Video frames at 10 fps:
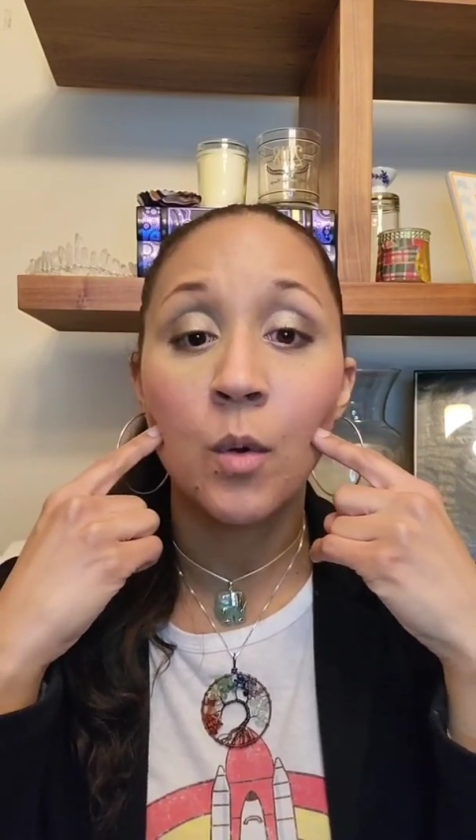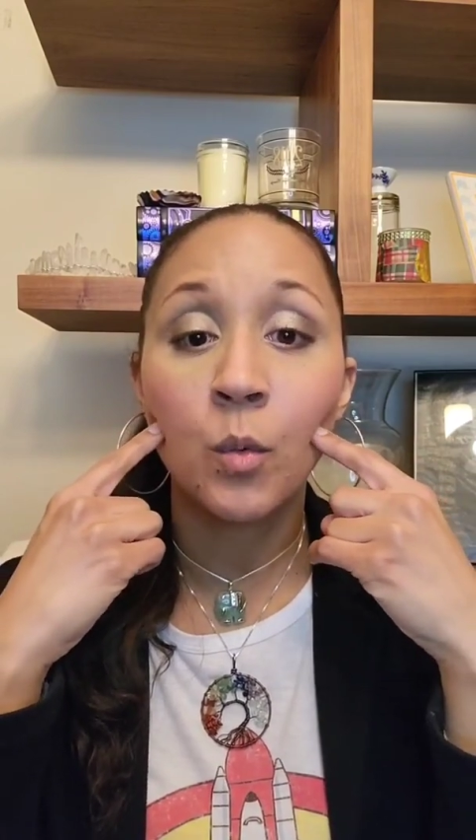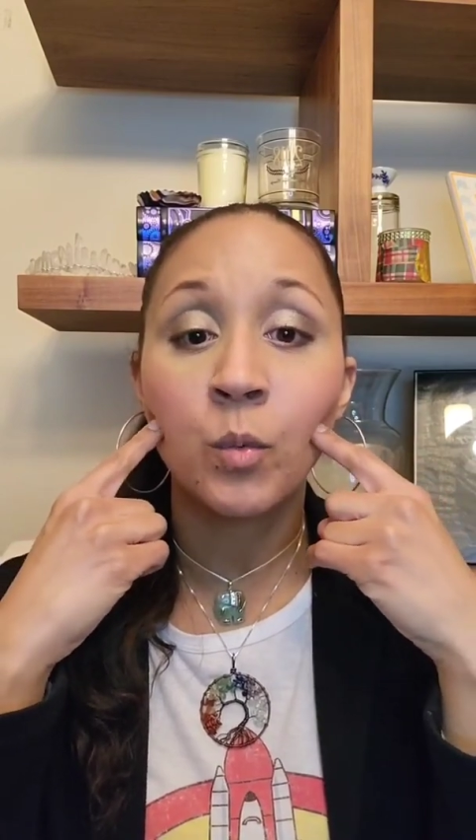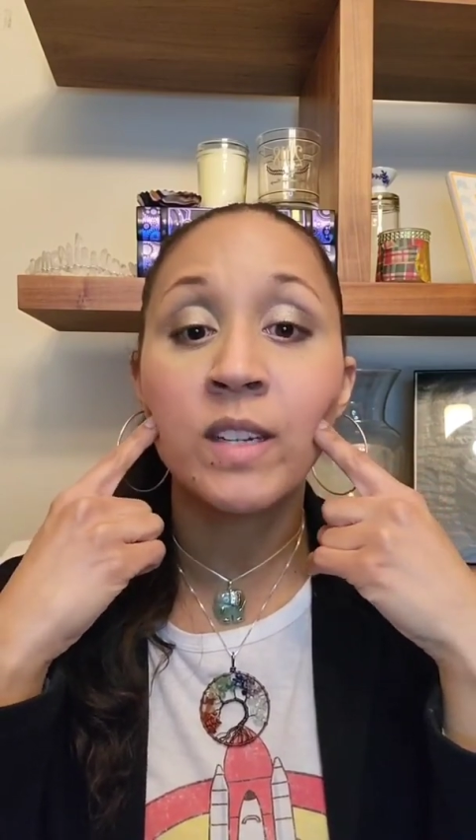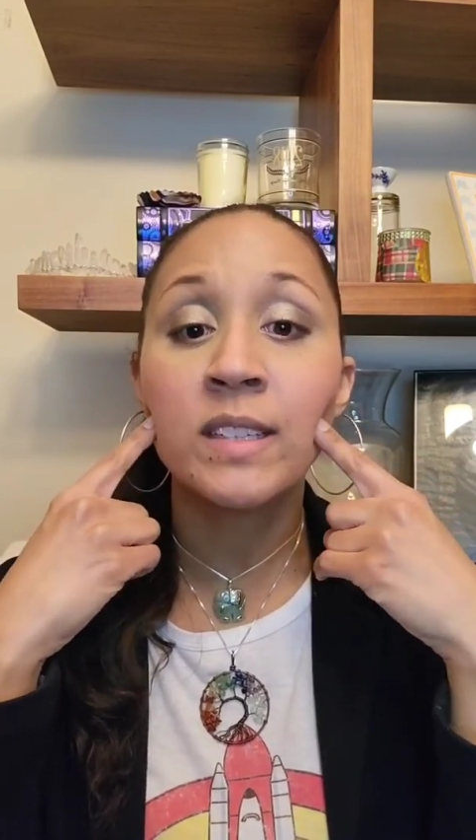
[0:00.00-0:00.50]

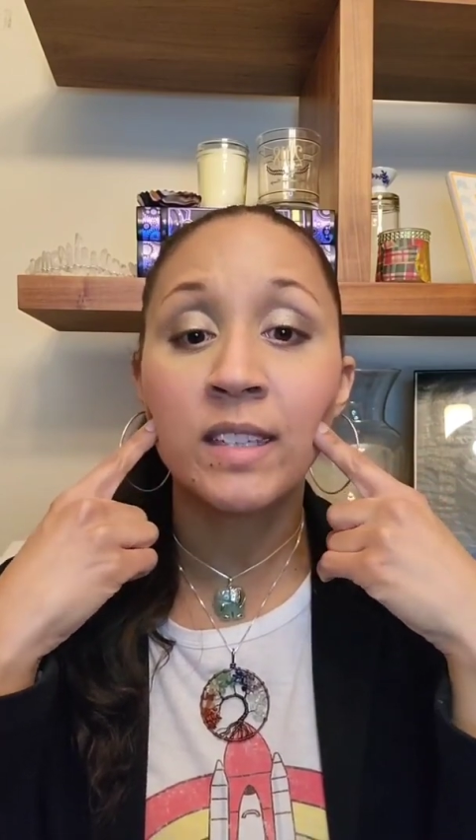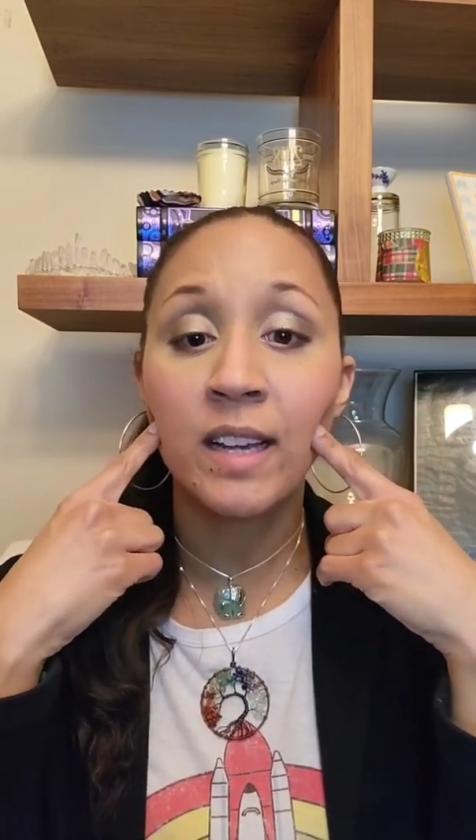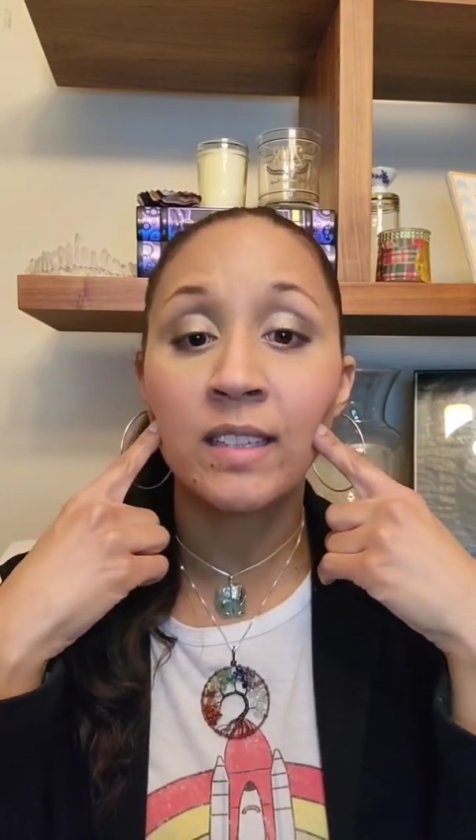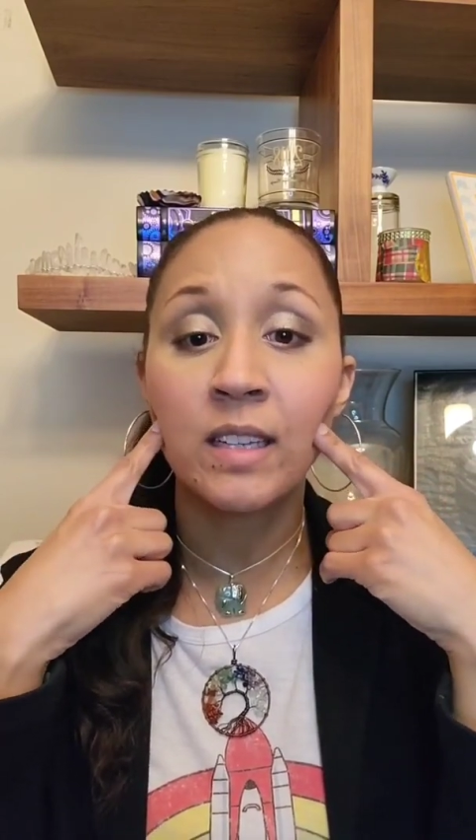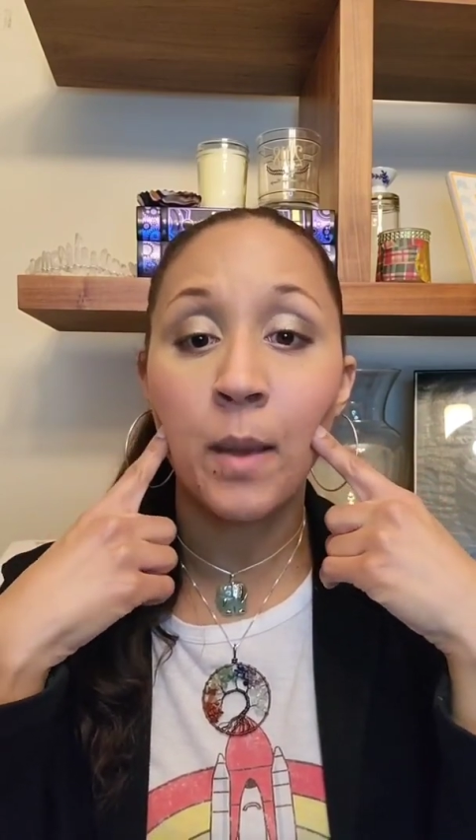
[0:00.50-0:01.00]

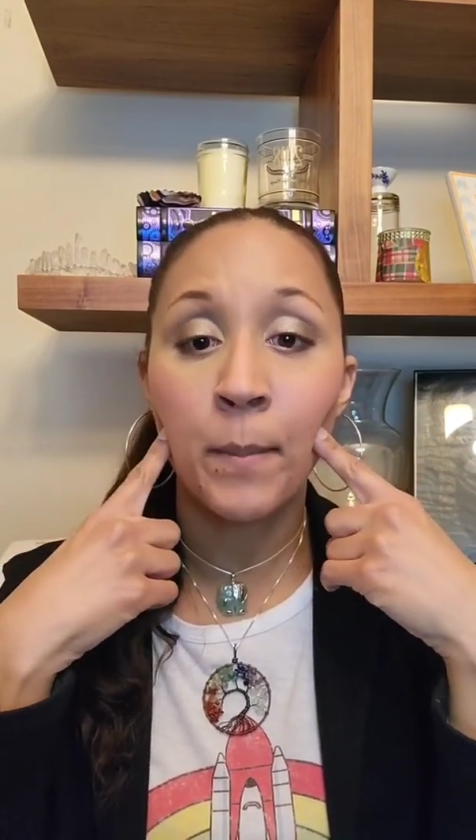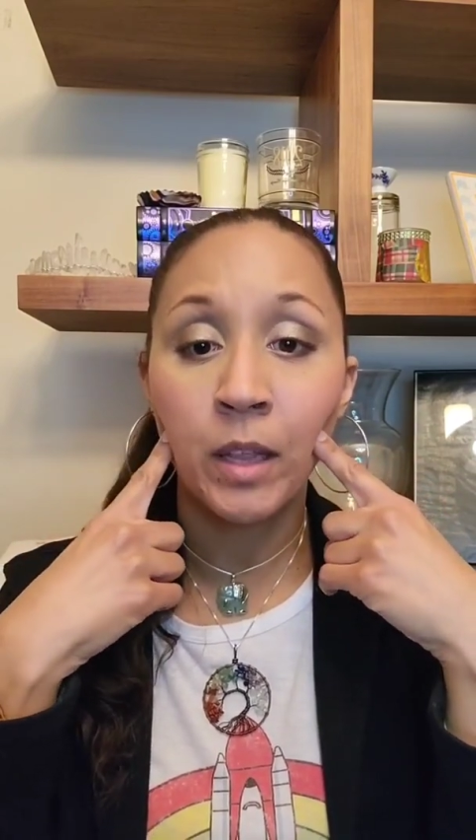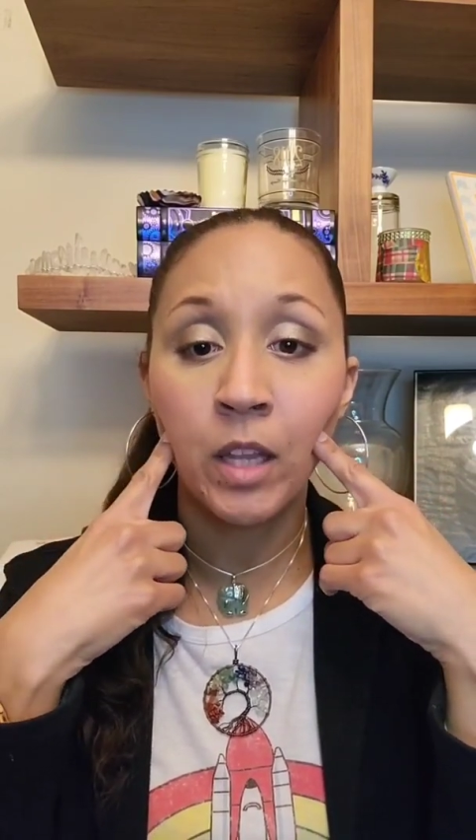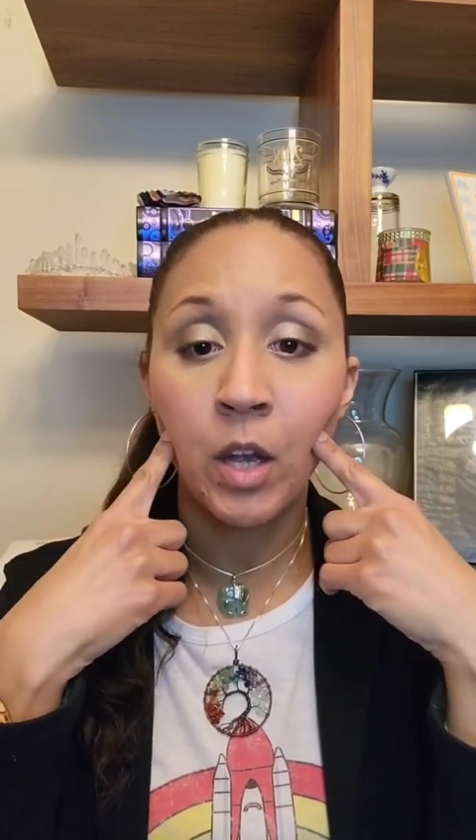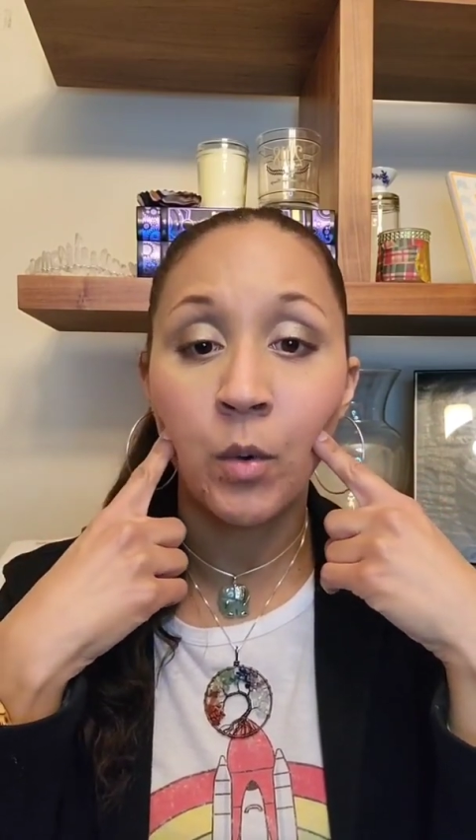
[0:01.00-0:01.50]
recessed
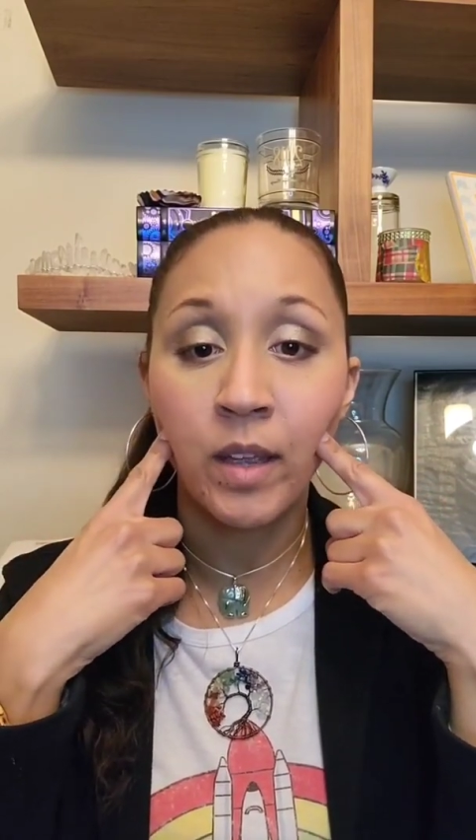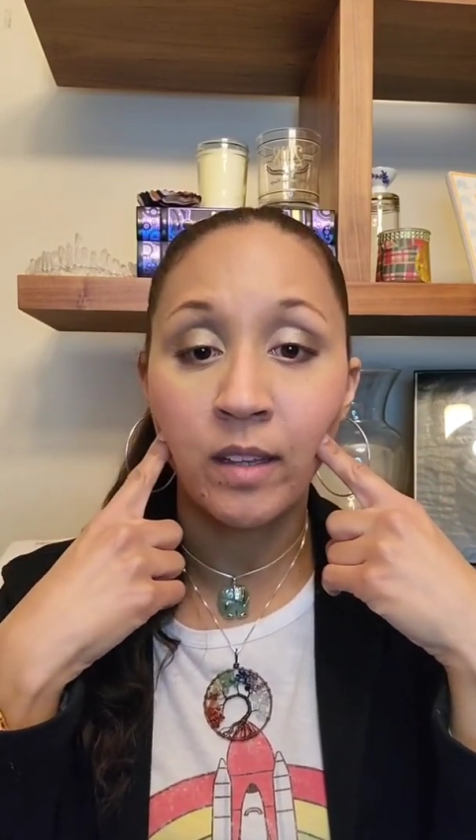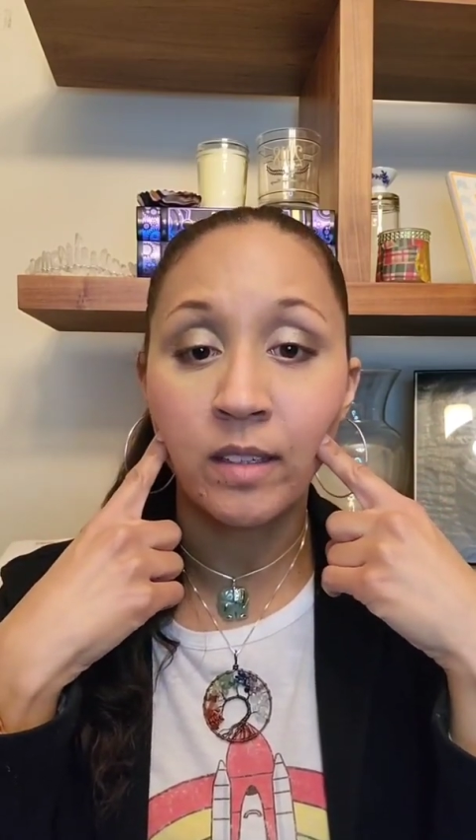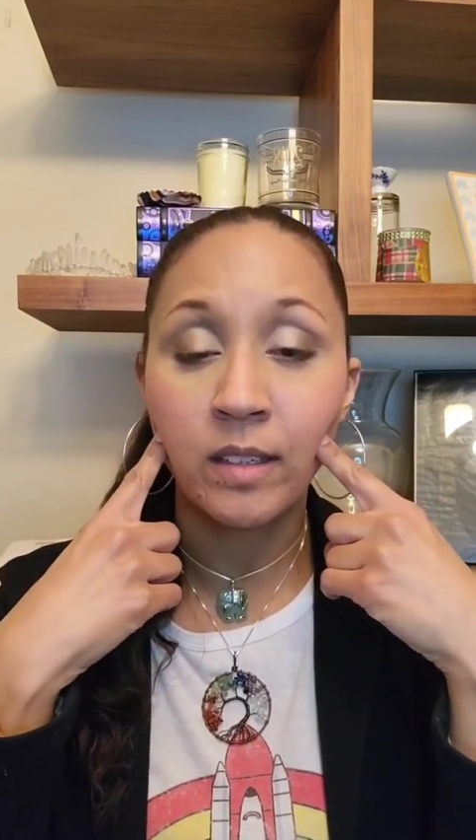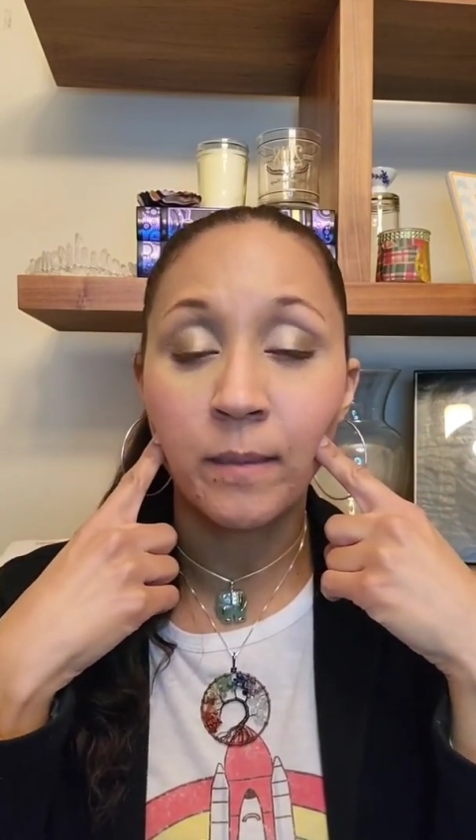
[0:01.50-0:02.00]
below it.